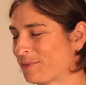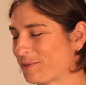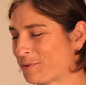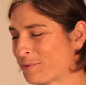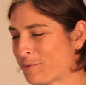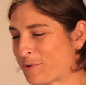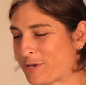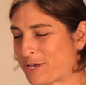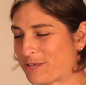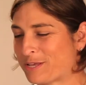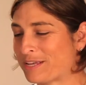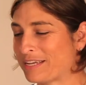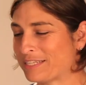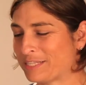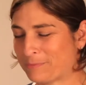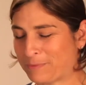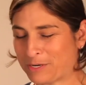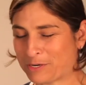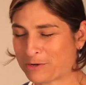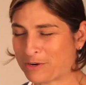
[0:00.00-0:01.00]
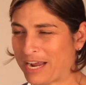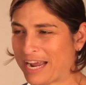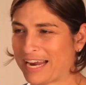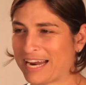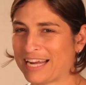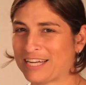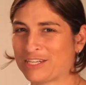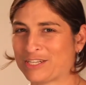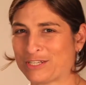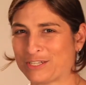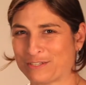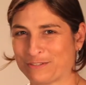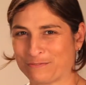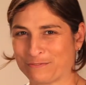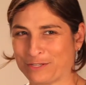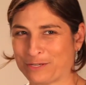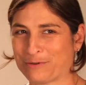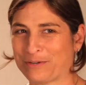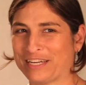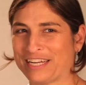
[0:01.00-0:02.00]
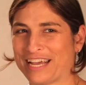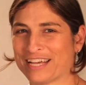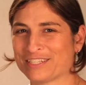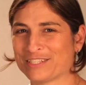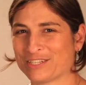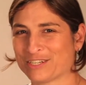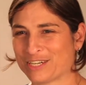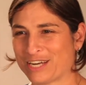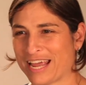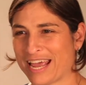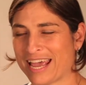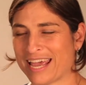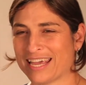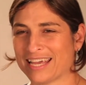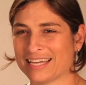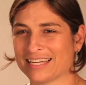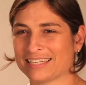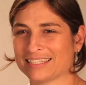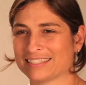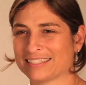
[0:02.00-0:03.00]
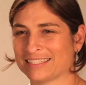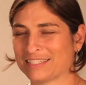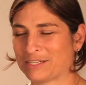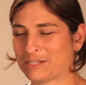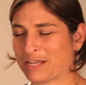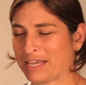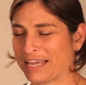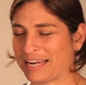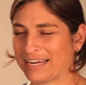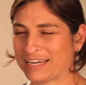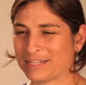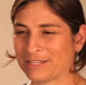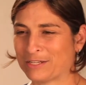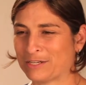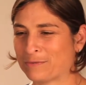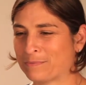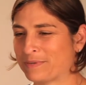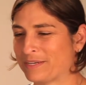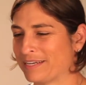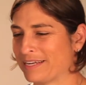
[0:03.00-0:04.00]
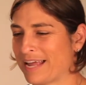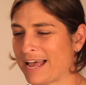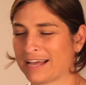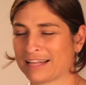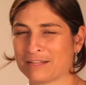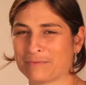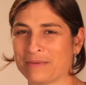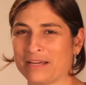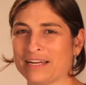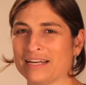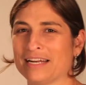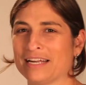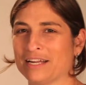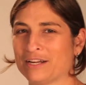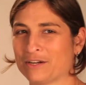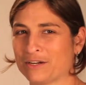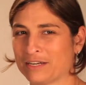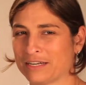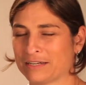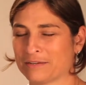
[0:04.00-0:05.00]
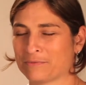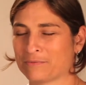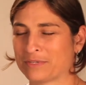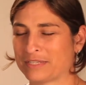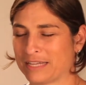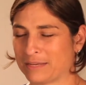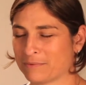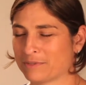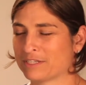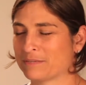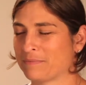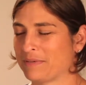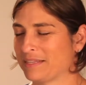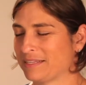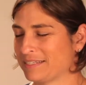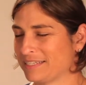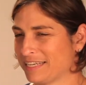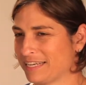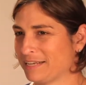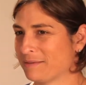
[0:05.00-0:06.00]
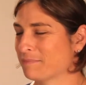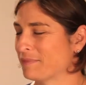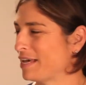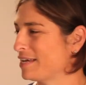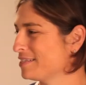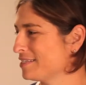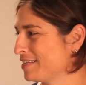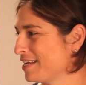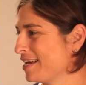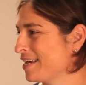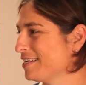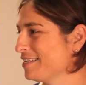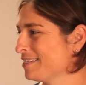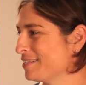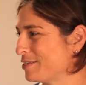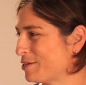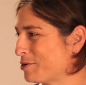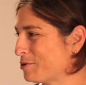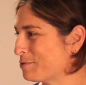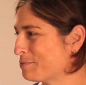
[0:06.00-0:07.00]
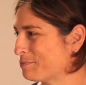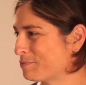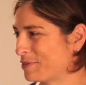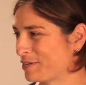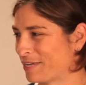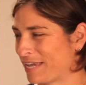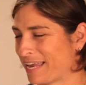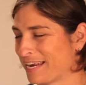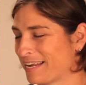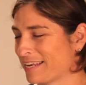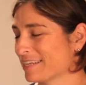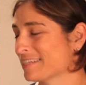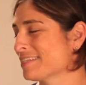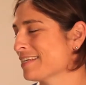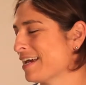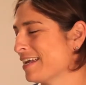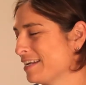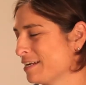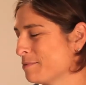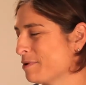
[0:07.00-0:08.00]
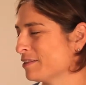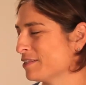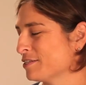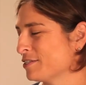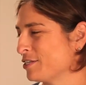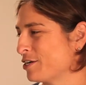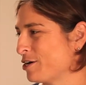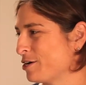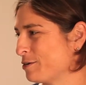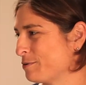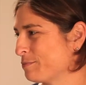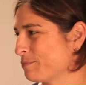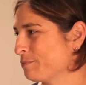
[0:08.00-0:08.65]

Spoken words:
Well, it's been great. I just flew in yesterday and getting a little bit acclimated here and was able to meet the team last night, so getting excited about the start.